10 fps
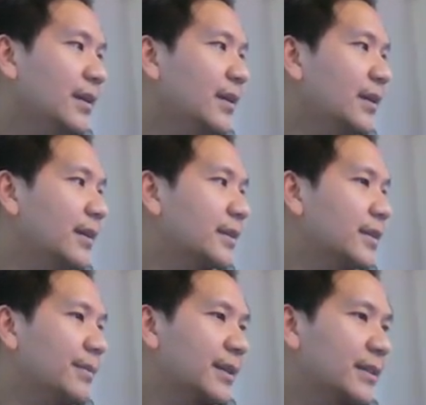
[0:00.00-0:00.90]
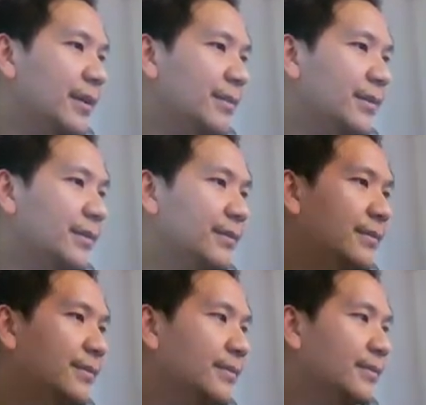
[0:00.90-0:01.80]
Yeah, some example.
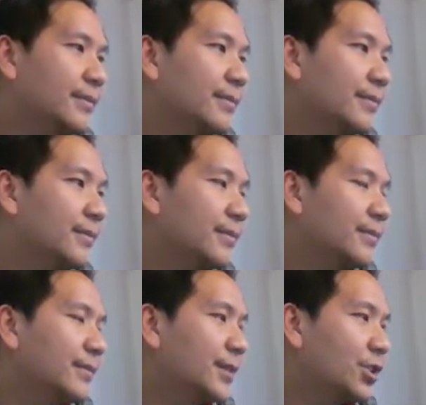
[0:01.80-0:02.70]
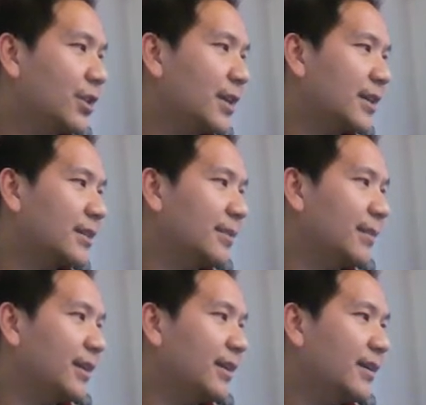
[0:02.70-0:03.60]
So that
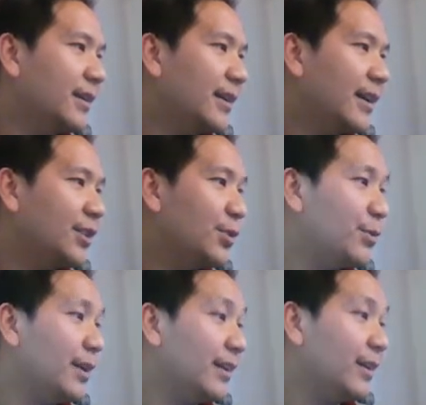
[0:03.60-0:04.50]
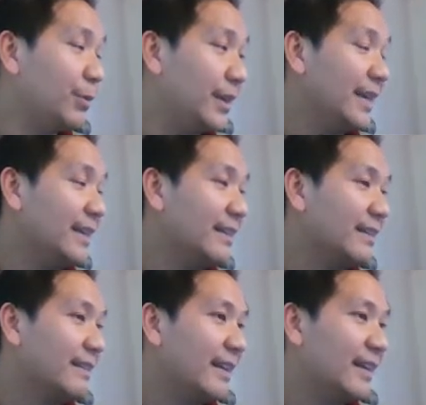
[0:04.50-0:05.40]
assembly. Can you really read it
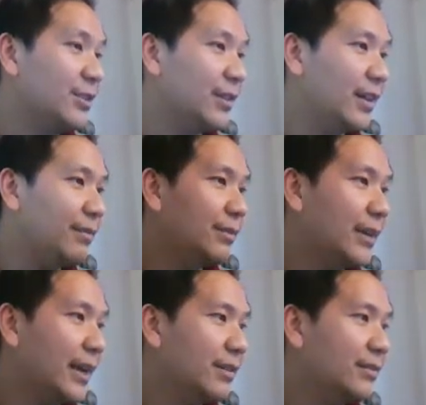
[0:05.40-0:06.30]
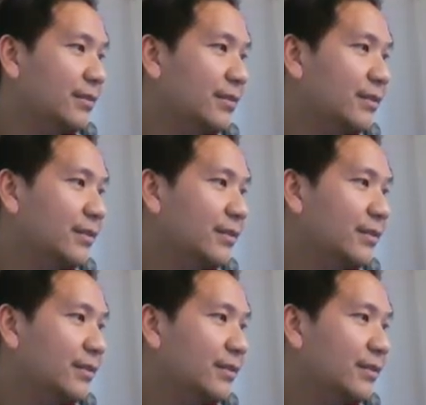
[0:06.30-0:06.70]
at your level now?